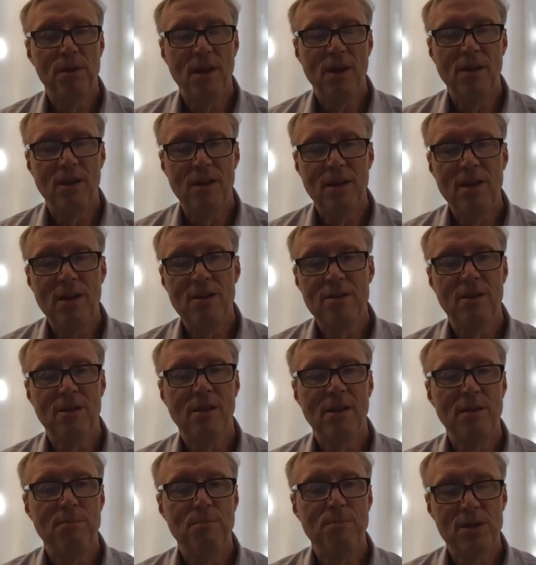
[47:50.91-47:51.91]
they could
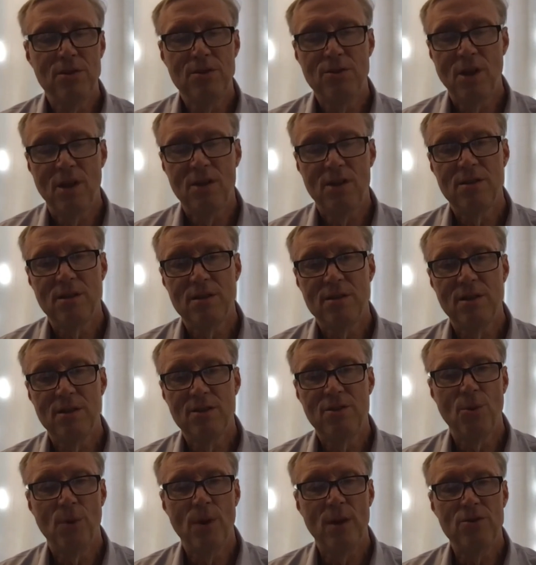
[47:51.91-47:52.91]
easily misjudge the
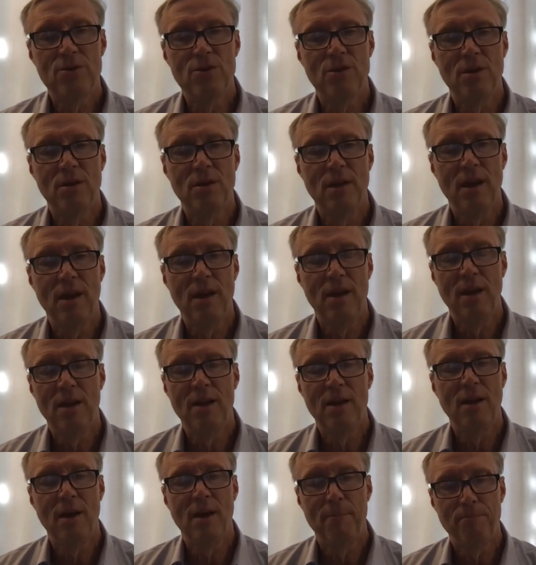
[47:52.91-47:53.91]
situation and
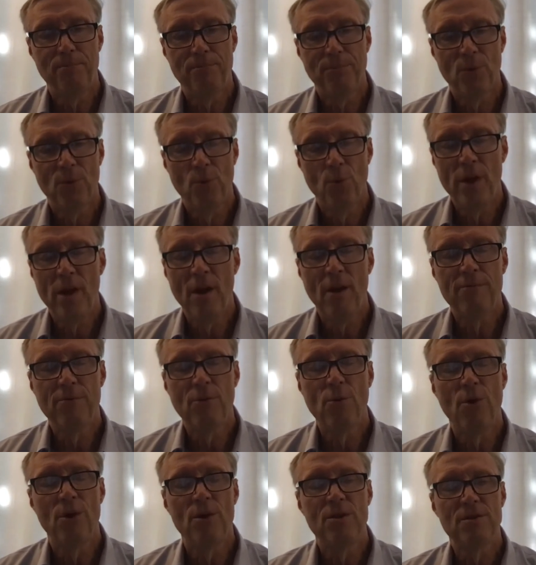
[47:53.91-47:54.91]
end up way off
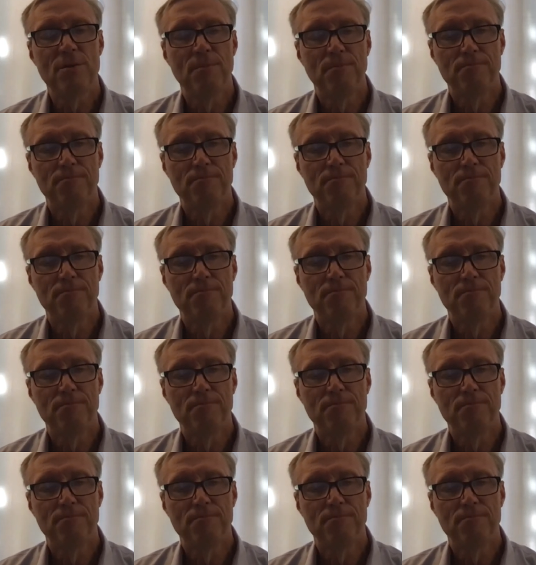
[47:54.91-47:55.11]
course.